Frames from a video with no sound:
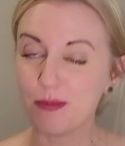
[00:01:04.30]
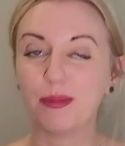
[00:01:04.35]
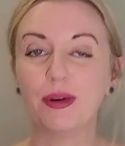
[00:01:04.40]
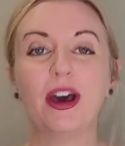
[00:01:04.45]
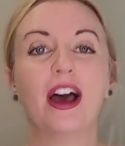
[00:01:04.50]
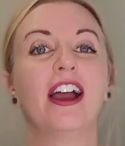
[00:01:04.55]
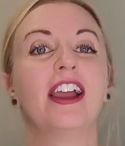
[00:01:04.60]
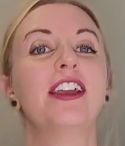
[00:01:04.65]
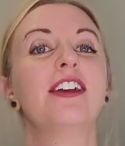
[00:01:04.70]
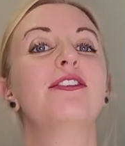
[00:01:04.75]
but
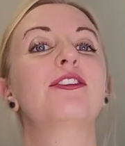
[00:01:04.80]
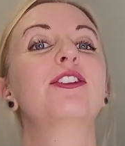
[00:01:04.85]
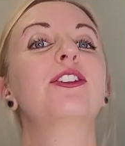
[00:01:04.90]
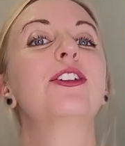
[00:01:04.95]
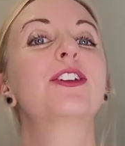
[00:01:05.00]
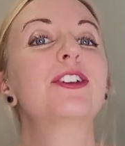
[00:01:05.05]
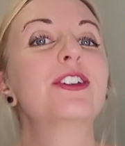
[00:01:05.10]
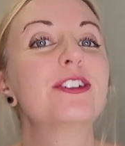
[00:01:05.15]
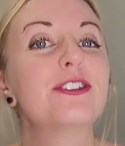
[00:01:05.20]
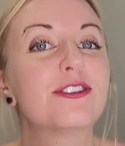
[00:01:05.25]
I have
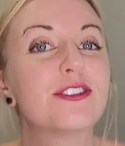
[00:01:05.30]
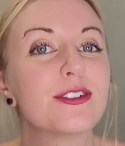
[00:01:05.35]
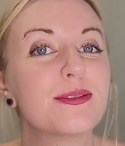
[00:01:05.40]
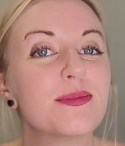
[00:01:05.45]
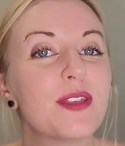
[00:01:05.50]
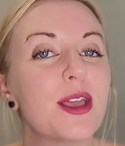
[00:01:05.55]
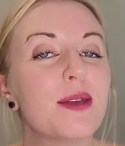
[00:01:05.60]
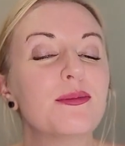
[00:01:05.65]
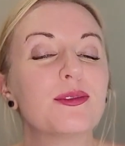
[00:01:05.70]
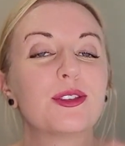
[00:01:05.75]
learned from
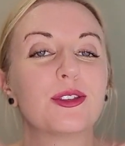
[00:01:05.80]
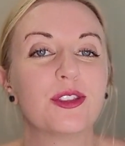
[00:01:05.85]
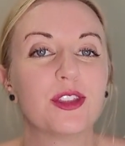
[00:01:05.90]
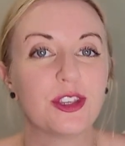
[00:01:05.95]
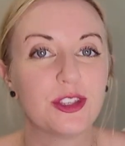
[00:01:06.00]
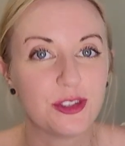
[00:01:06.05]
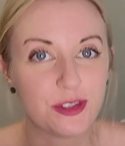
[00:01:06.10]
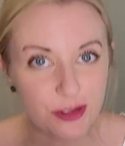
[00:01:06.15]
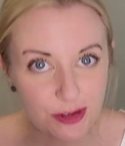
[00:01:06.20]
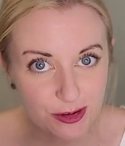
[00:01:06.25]
them so that
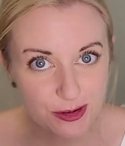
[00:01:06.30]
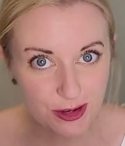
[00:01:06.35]
you